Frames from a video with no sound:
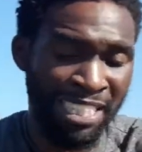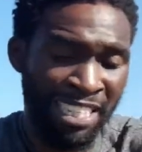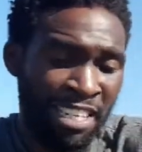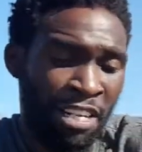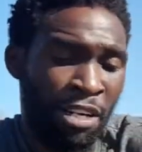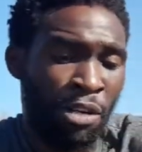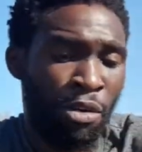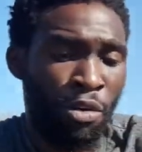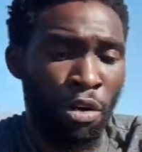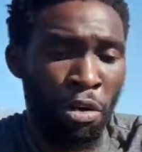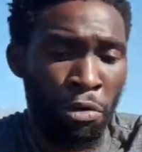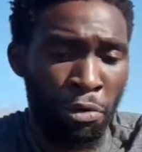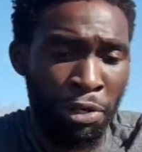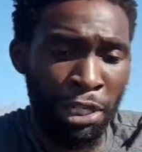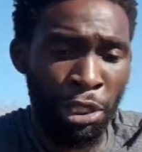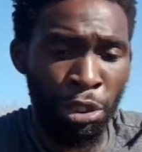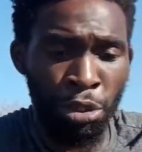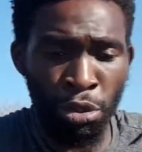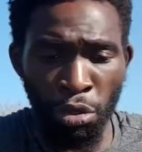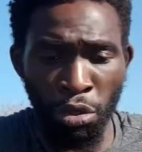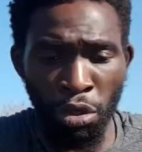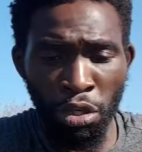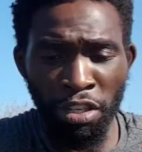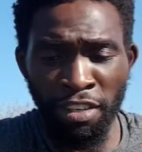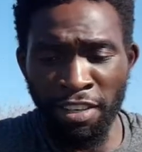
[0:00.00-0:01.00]
like we said, in a
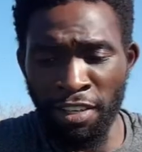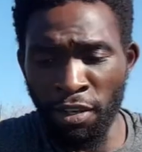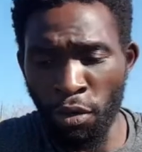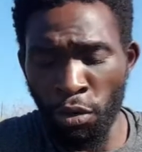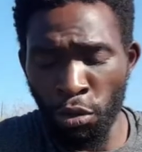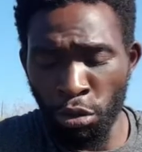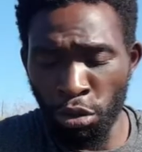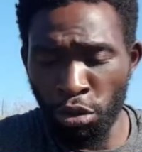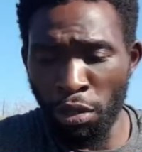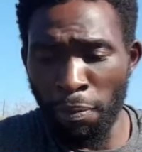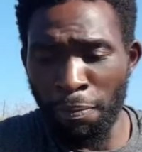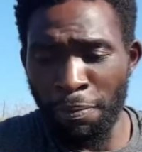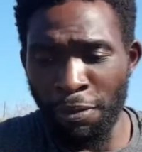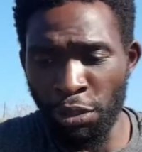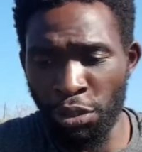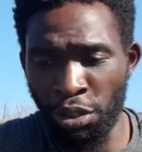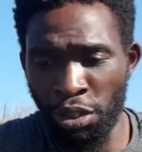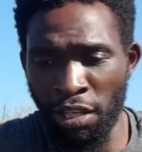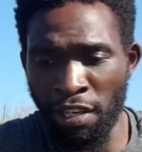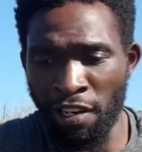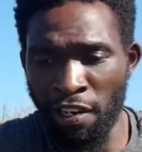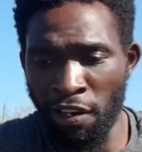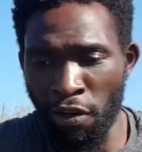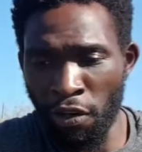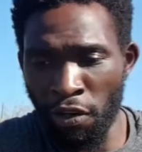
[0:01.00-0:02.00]
concrete jungle, the
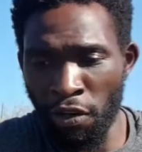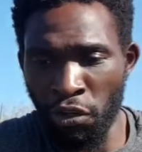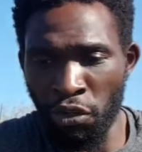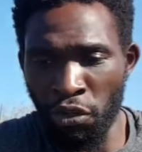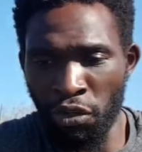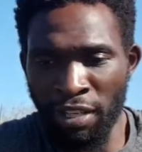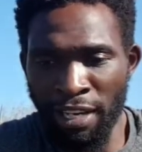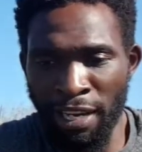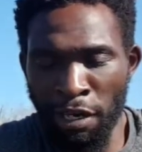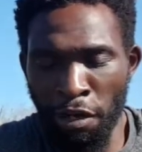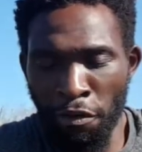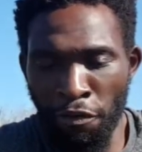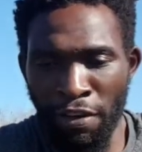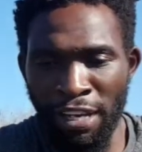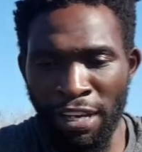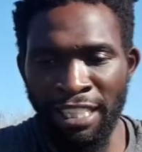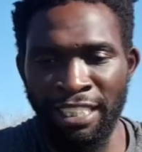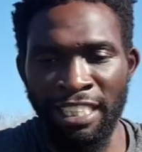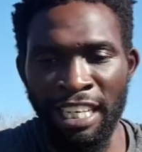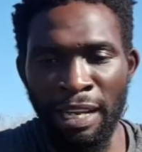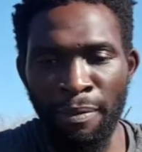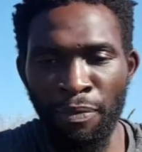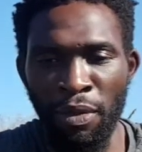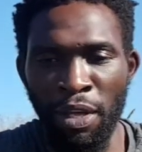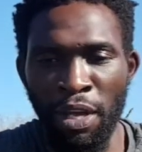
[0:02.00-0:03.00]
hustle bustle and all those
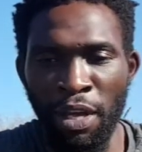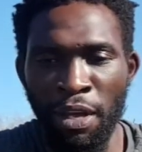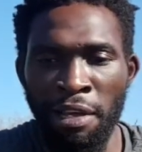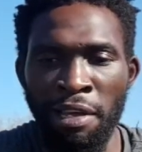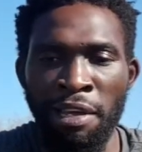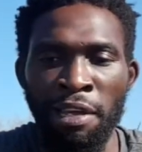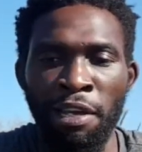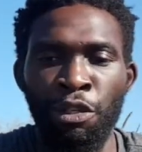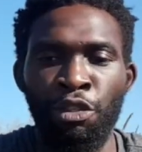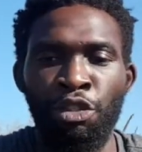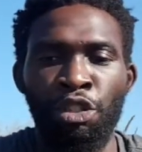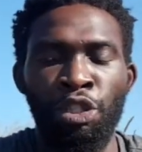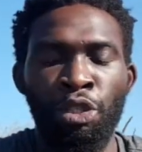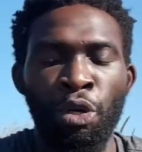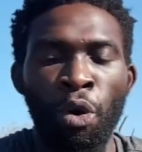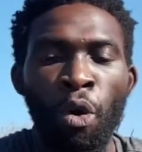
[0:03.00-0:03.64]
kind of things, and I'm